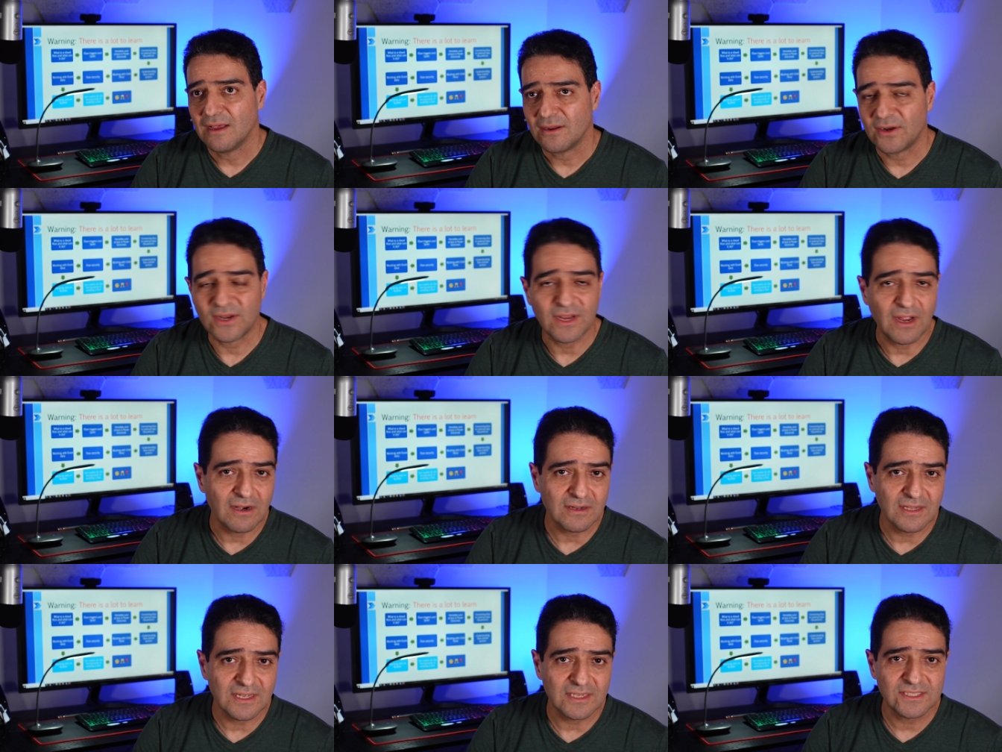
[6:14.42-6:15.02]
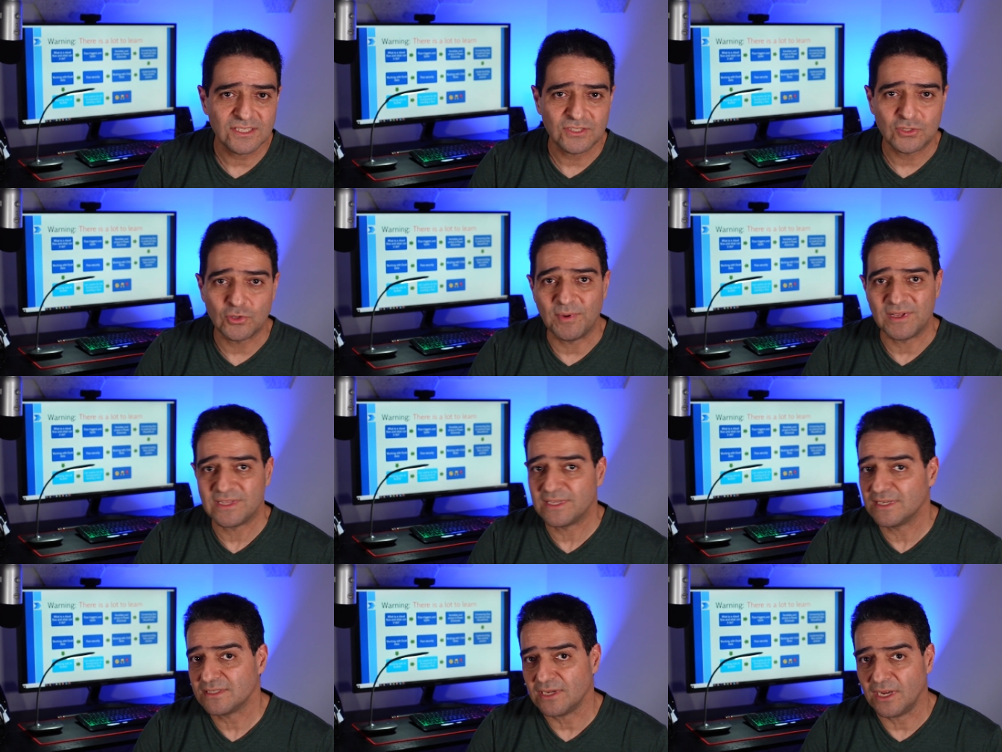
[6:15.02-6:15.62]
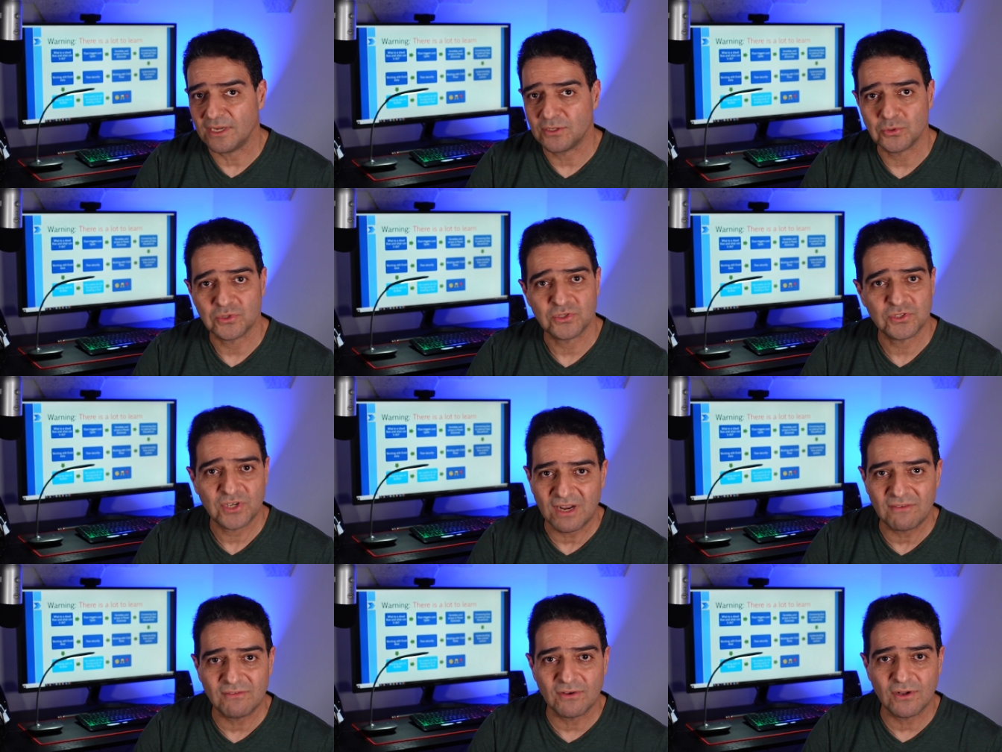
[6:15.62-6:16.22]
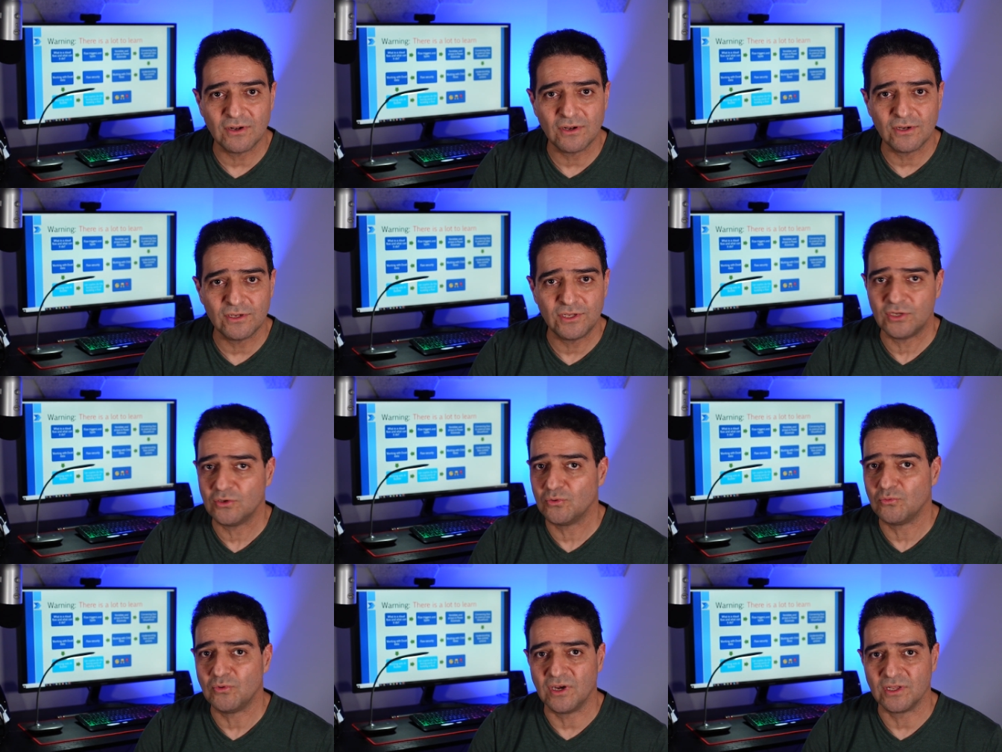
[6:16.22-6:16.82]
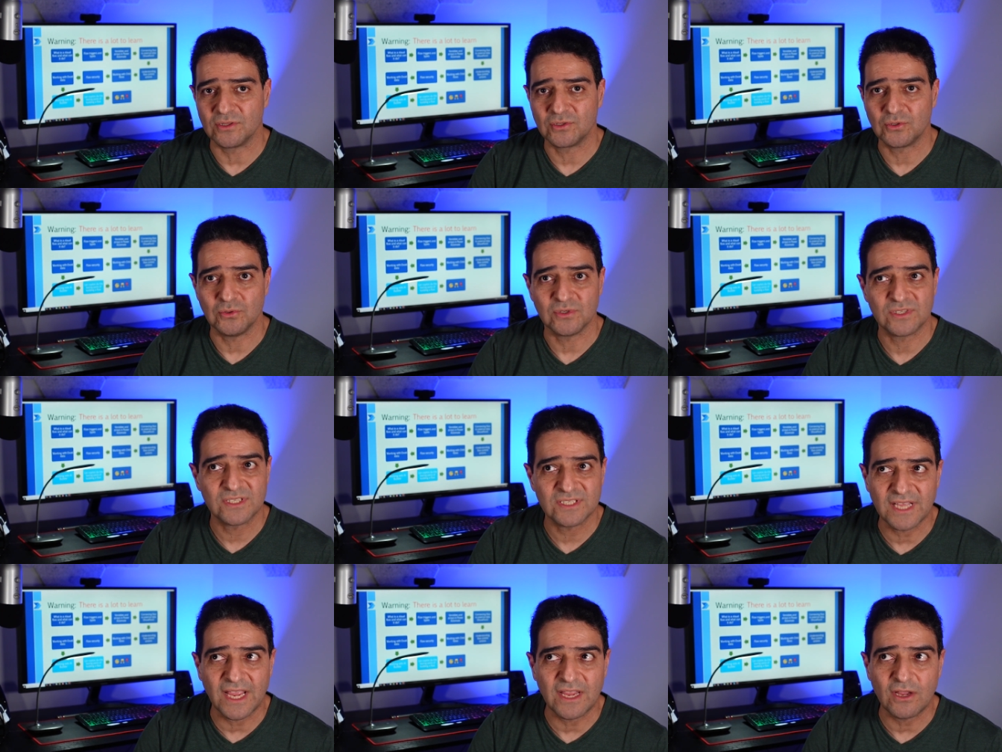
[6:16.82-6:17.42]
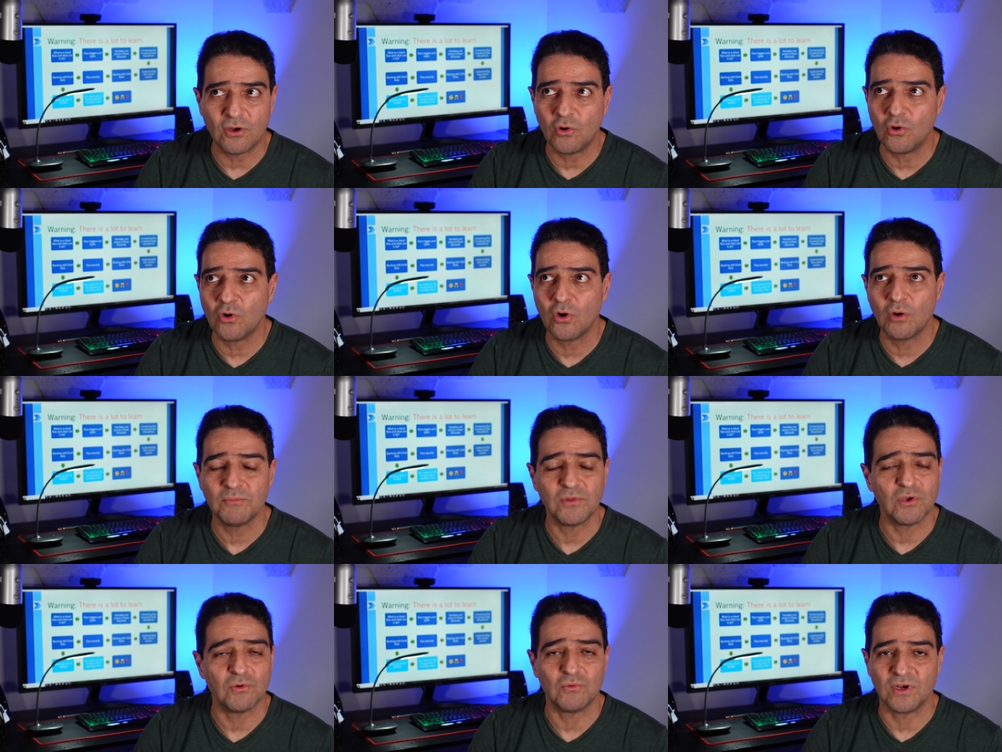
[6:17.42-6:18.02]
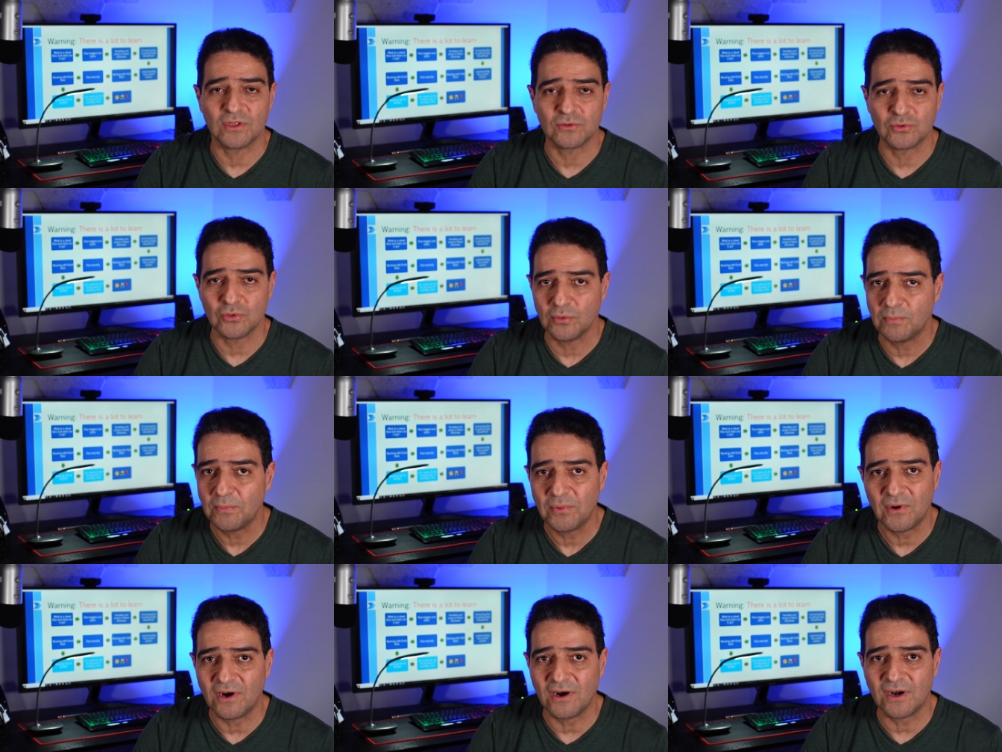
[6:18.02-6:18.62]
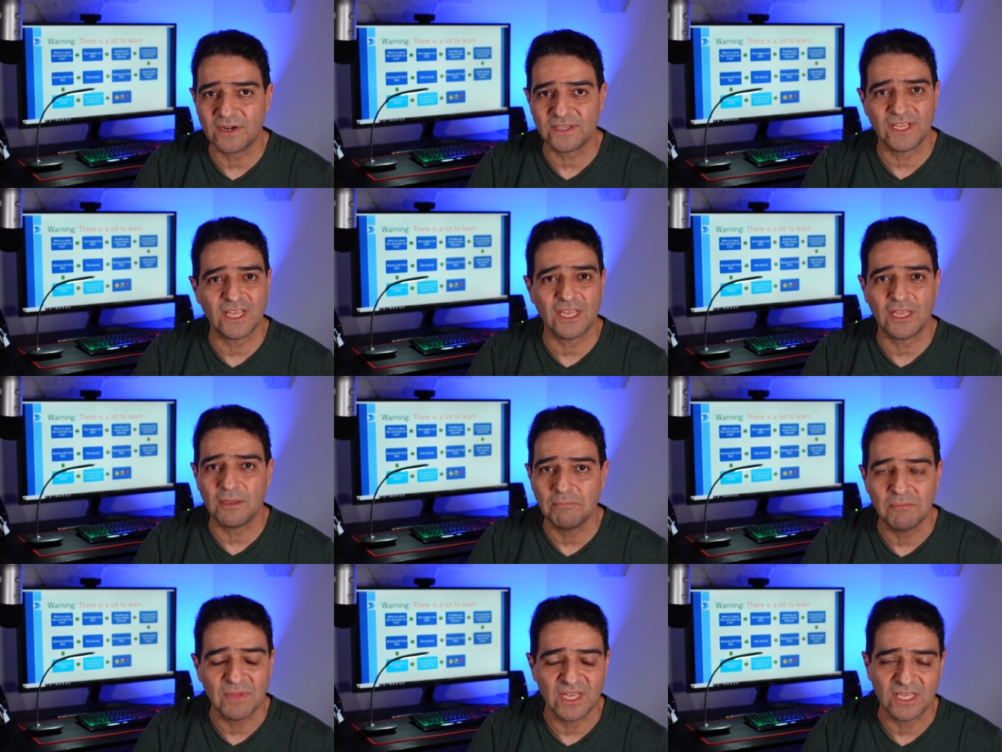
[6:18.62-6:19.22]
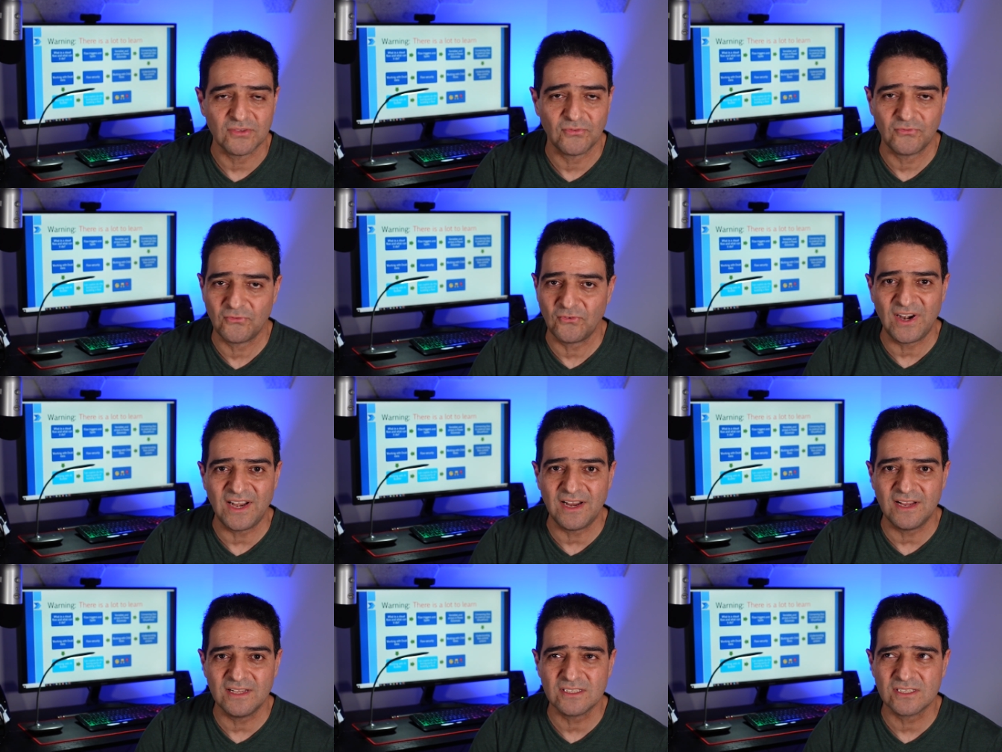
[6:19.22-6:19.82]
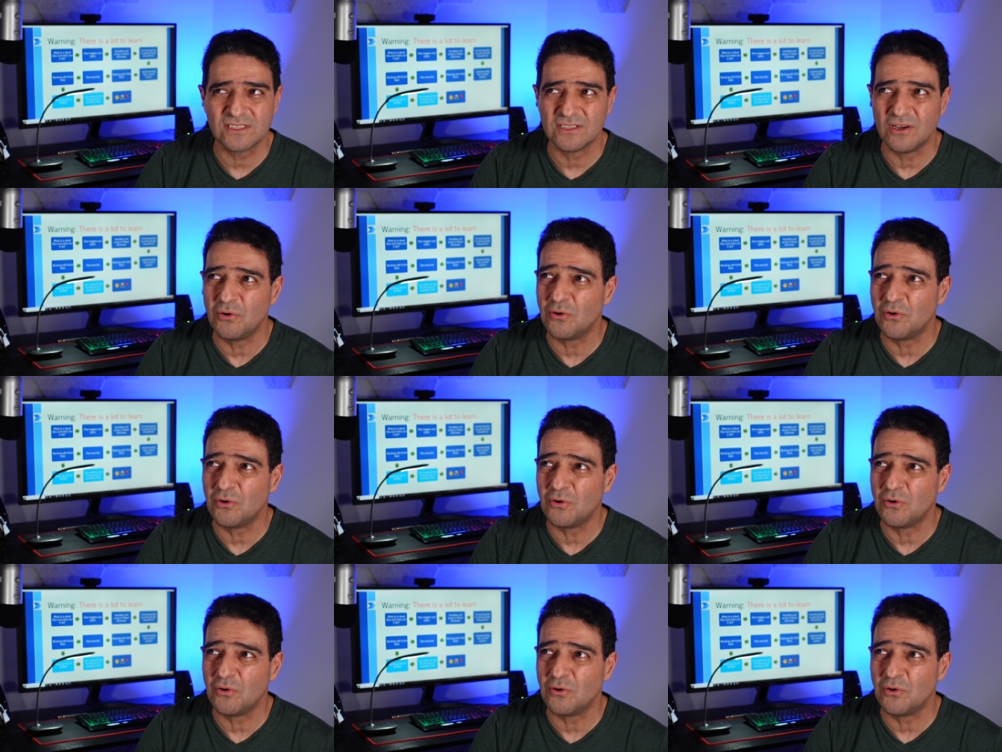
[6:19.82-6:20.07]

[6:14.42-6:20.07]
Regardless, you may decide to travel, you want to stay home, you want to party, meet friends,